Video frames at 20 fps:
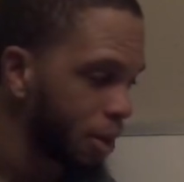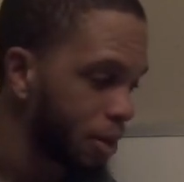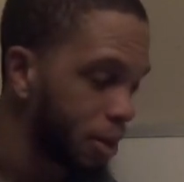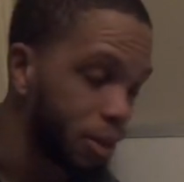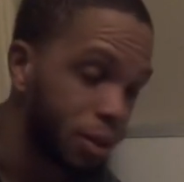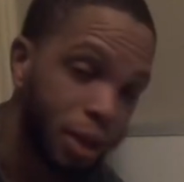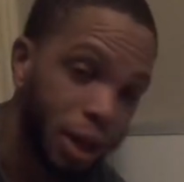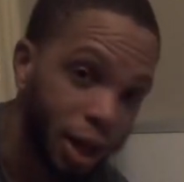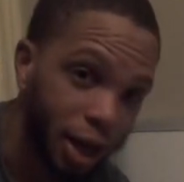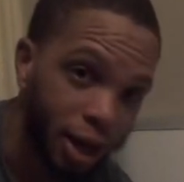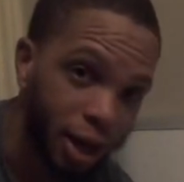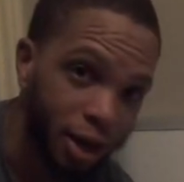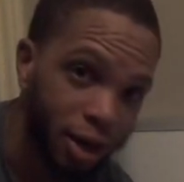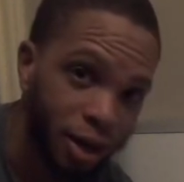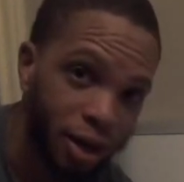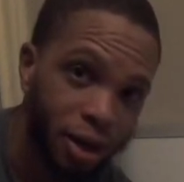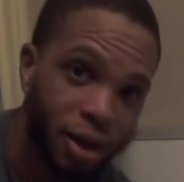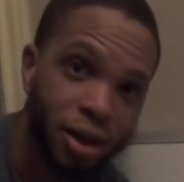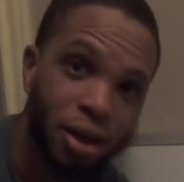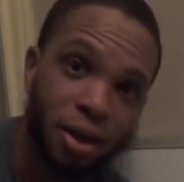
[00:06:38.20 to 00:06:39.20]

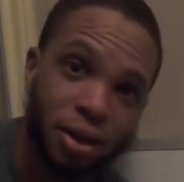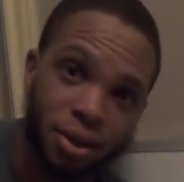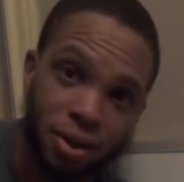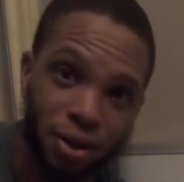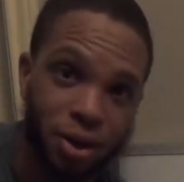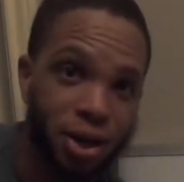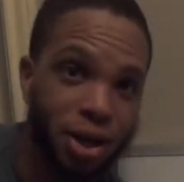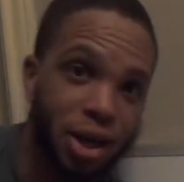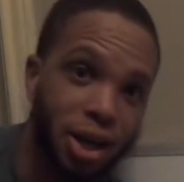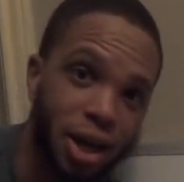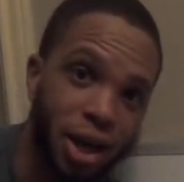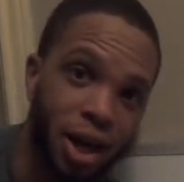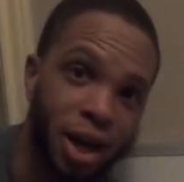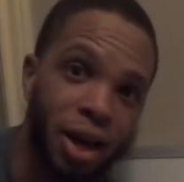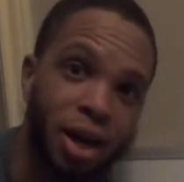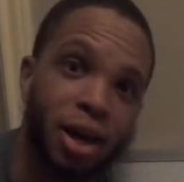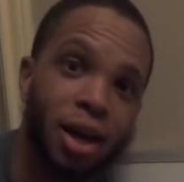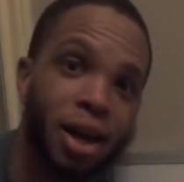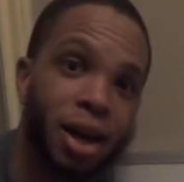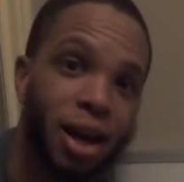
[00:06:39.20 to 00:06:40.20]
Then they're gonna
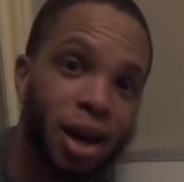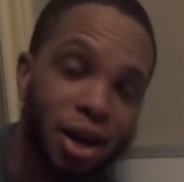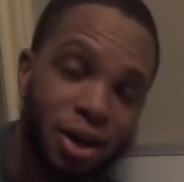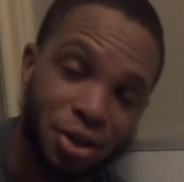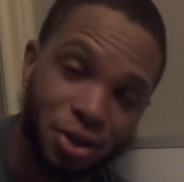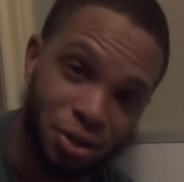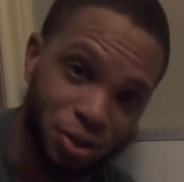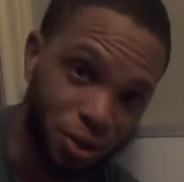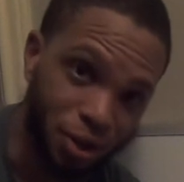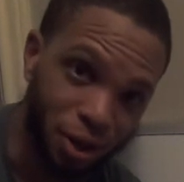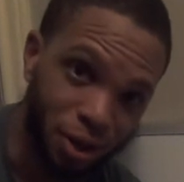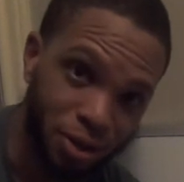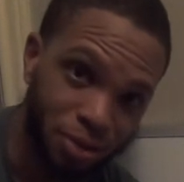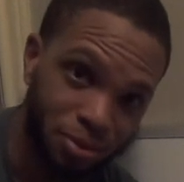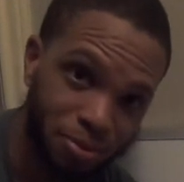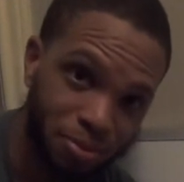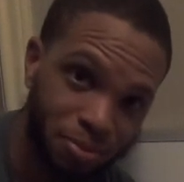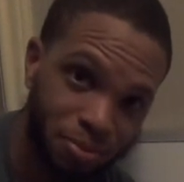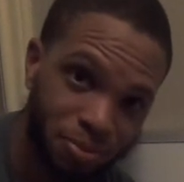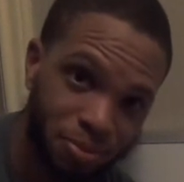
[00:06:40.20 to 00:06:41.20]
get a
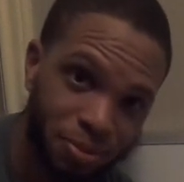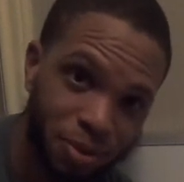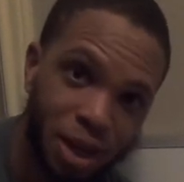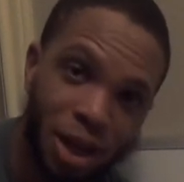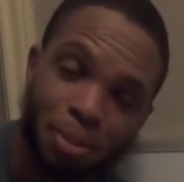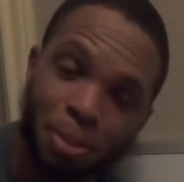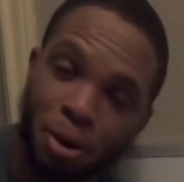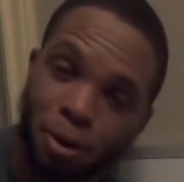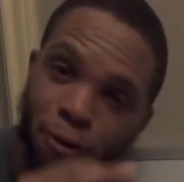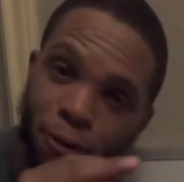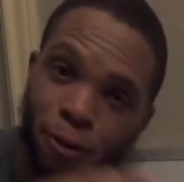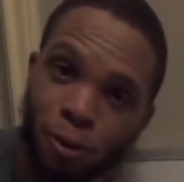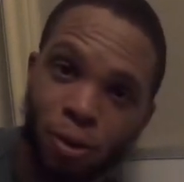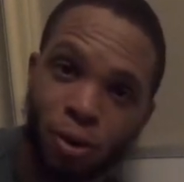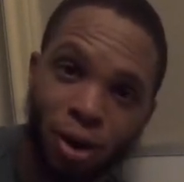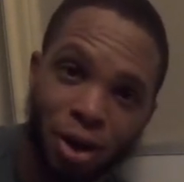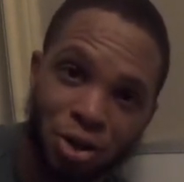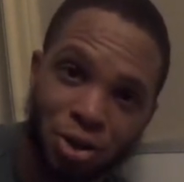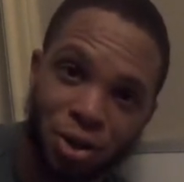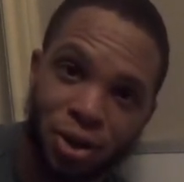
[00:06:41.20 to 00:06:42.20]
dessert, about
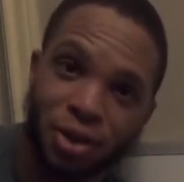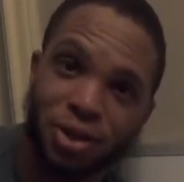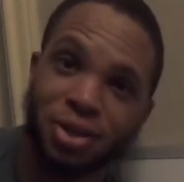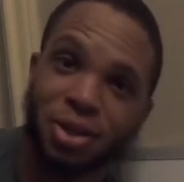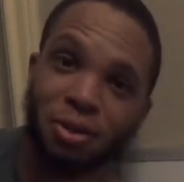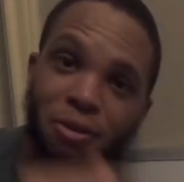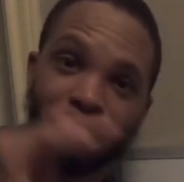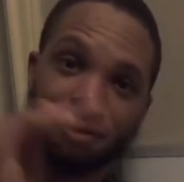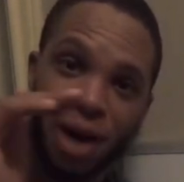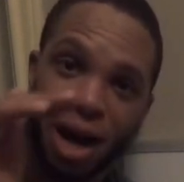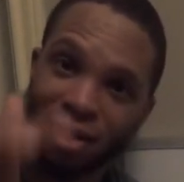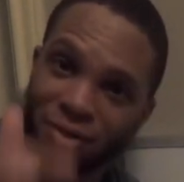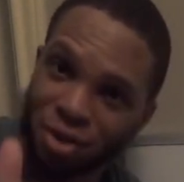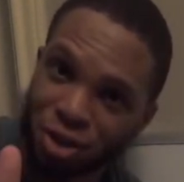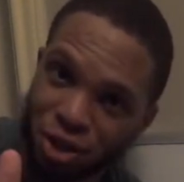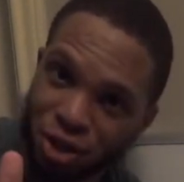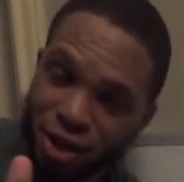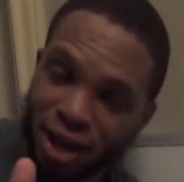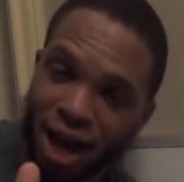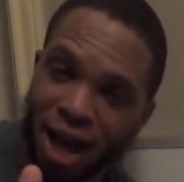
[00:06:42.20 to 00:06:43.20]
400 to
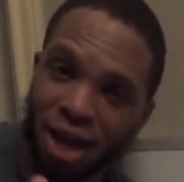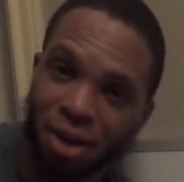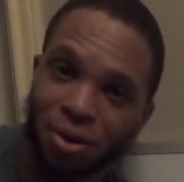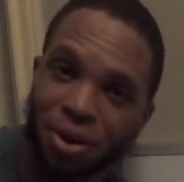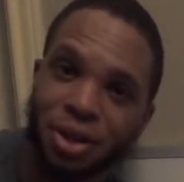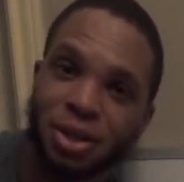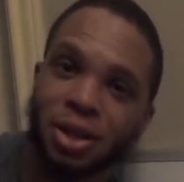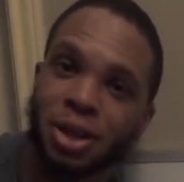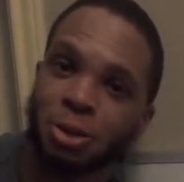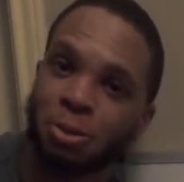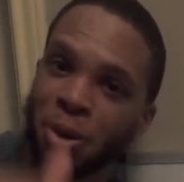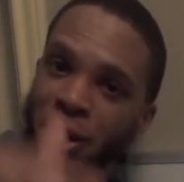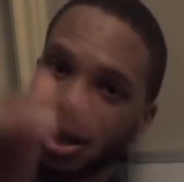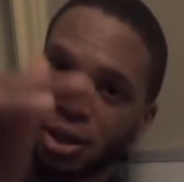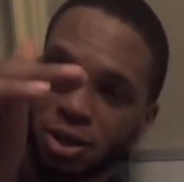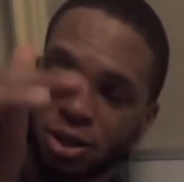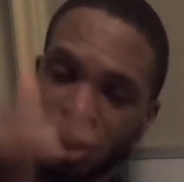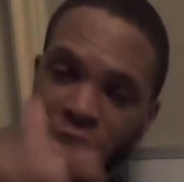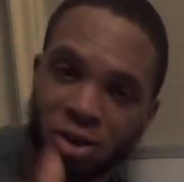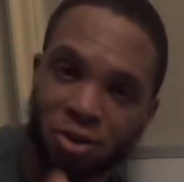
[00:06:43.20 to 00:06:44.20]
500 calories. Let's be
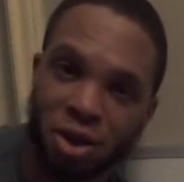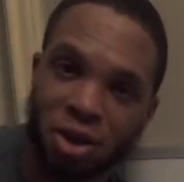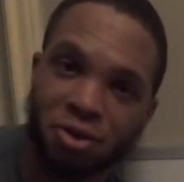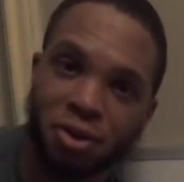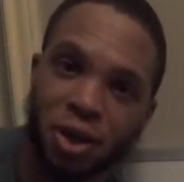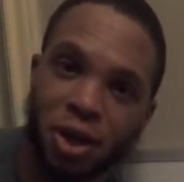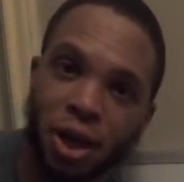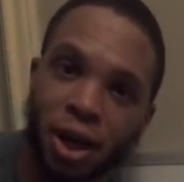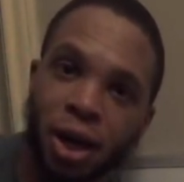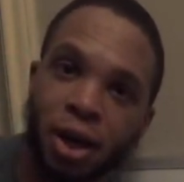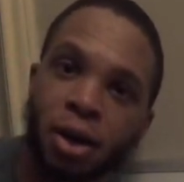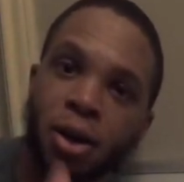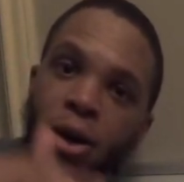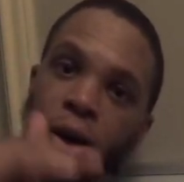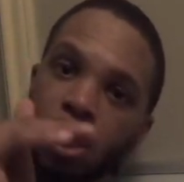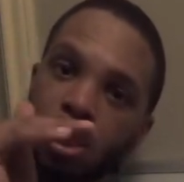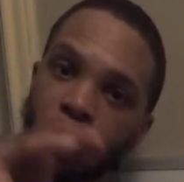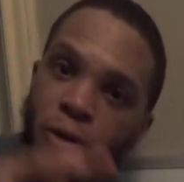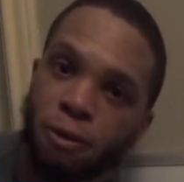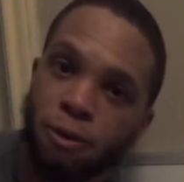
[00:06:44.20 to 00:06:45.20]
conservative again,
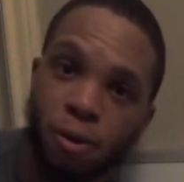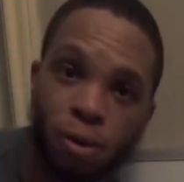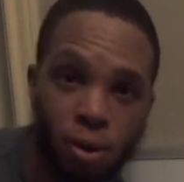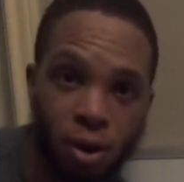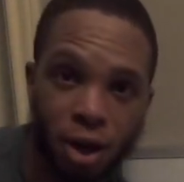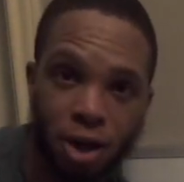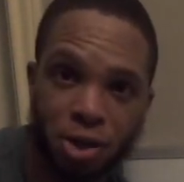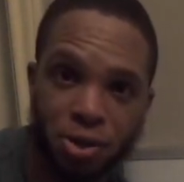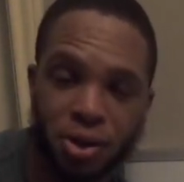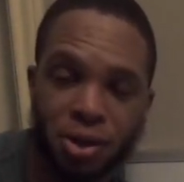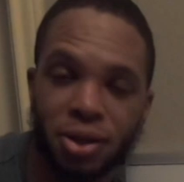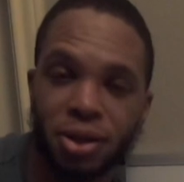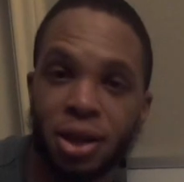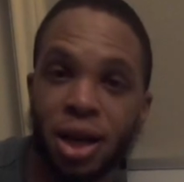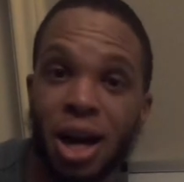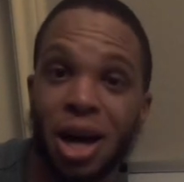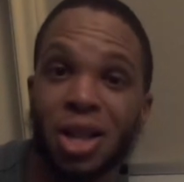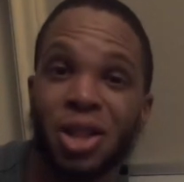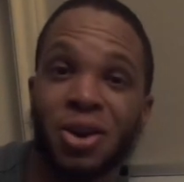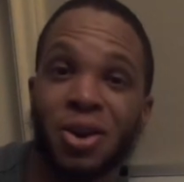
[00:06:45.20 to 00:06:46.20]
400.
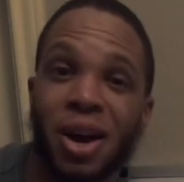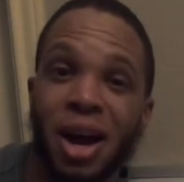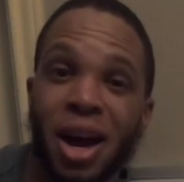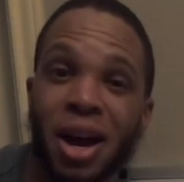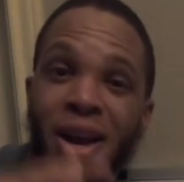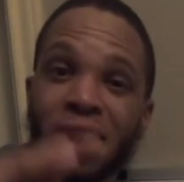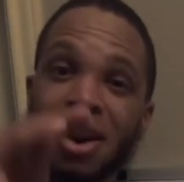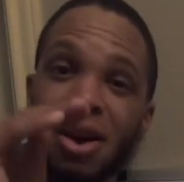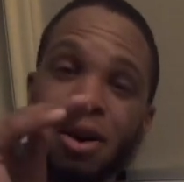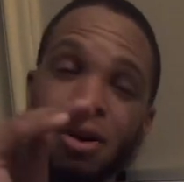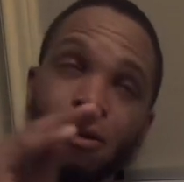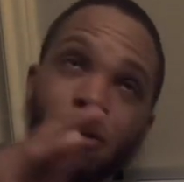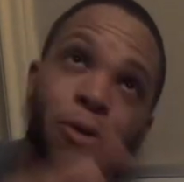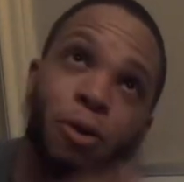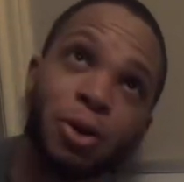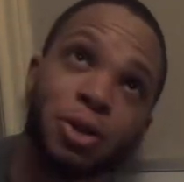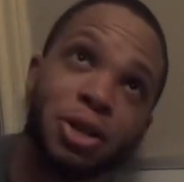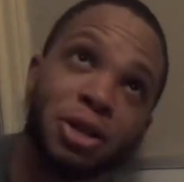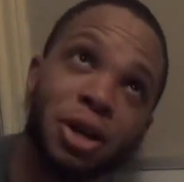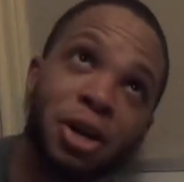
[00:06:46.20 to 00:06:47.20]
Now they're at
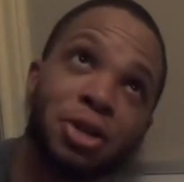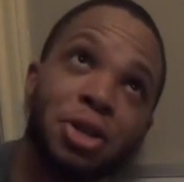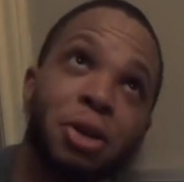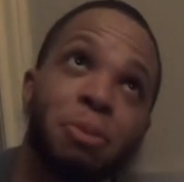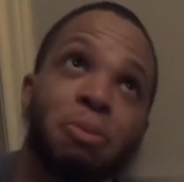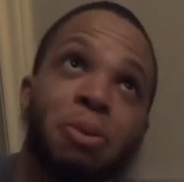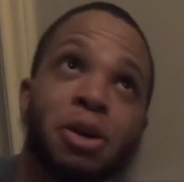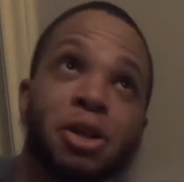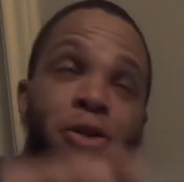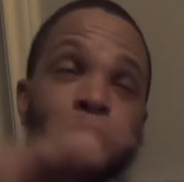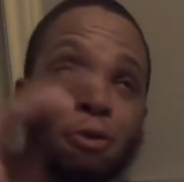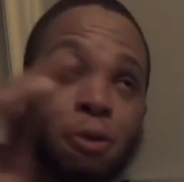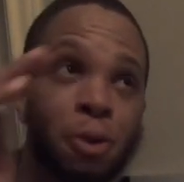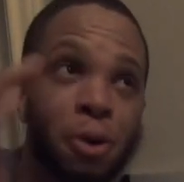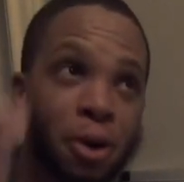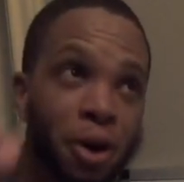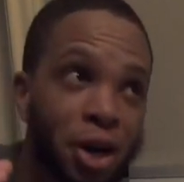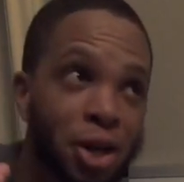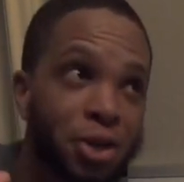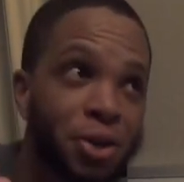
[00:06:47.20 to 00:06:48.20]
1,400 plus
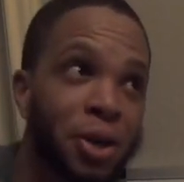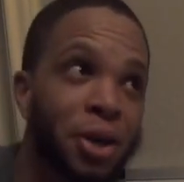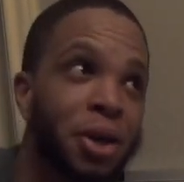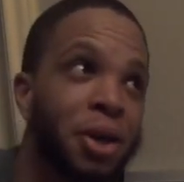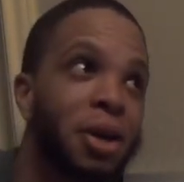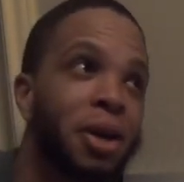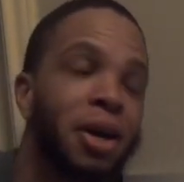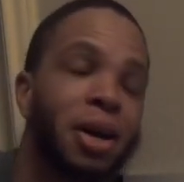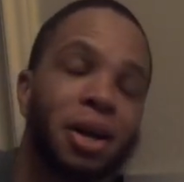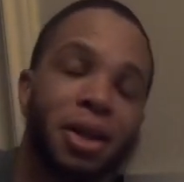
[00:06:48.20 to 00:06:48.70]
400.